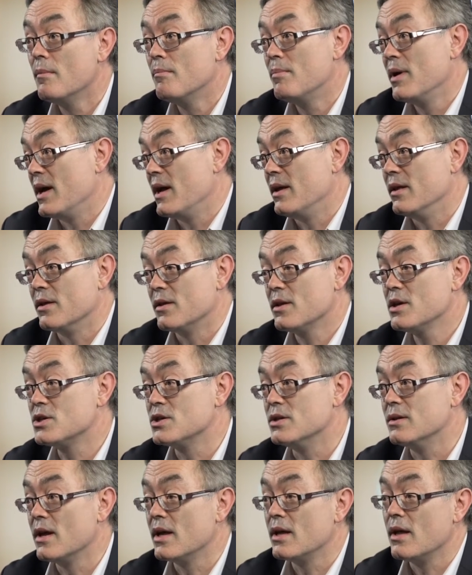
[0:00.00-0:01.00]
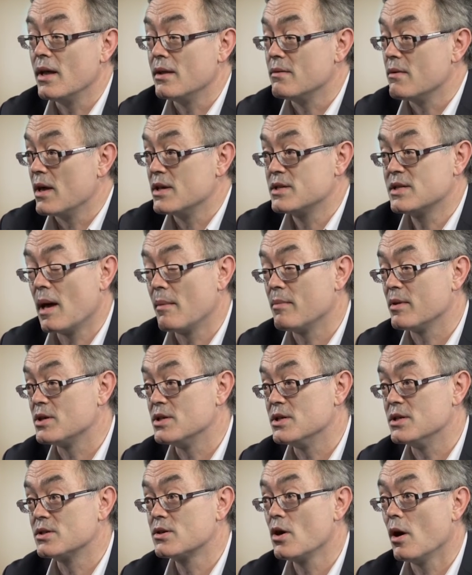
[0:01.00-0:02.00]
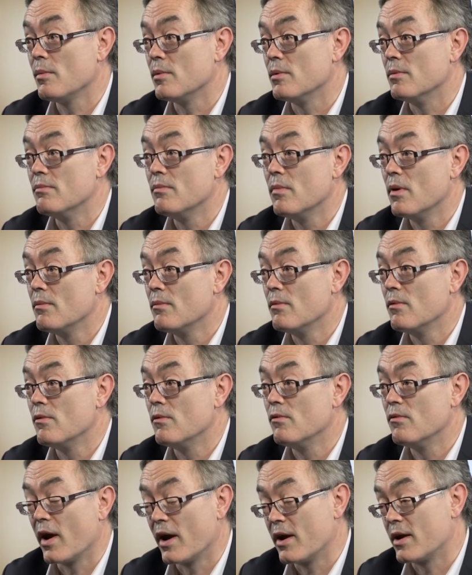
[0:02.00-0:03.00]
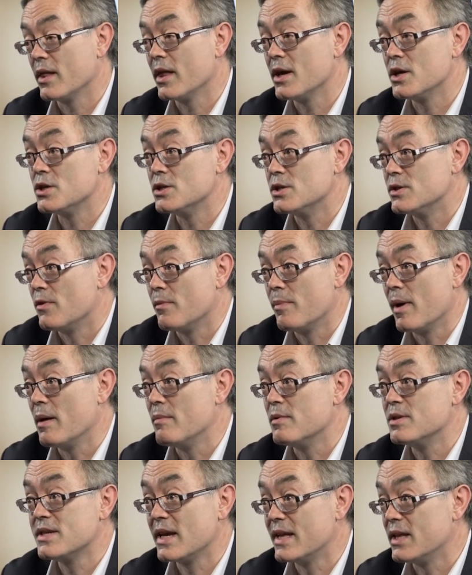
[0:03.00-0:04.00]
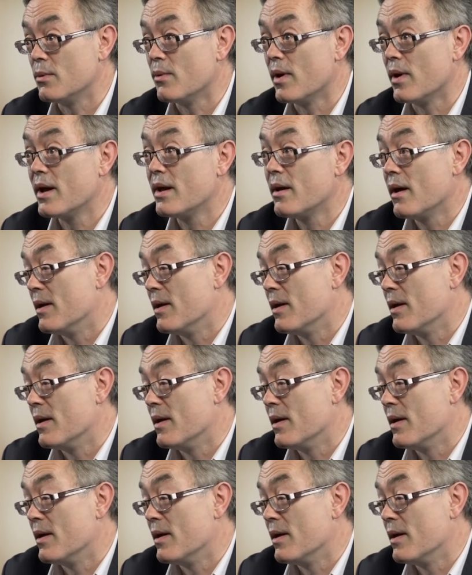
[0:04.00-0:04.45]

But in addition, it establishes common regulations for payments anyway.